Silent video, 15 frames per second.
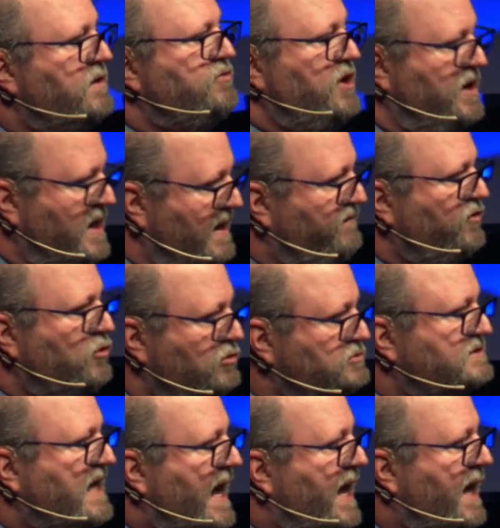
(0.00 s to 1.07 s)
They're never on
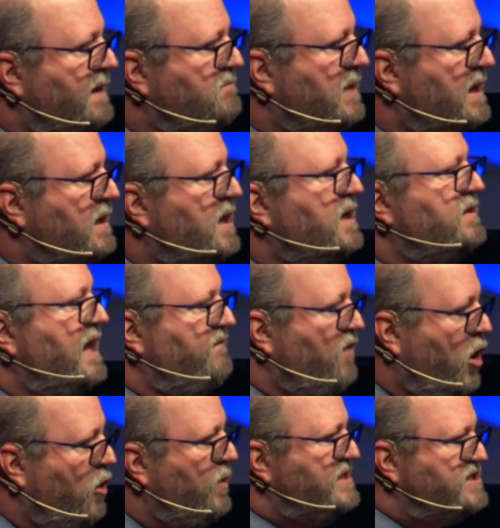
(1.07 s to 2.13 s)
time. They've
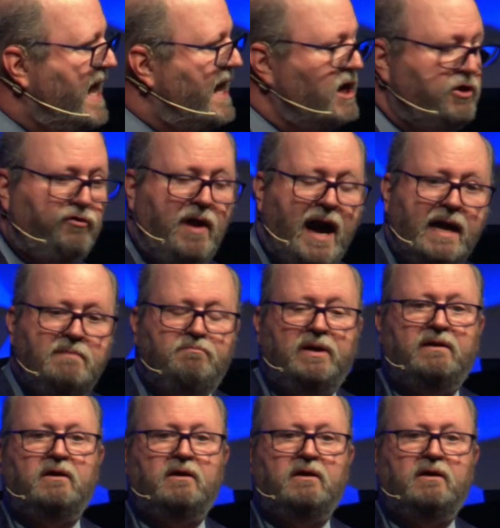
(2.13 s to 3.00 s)
always got a gripe.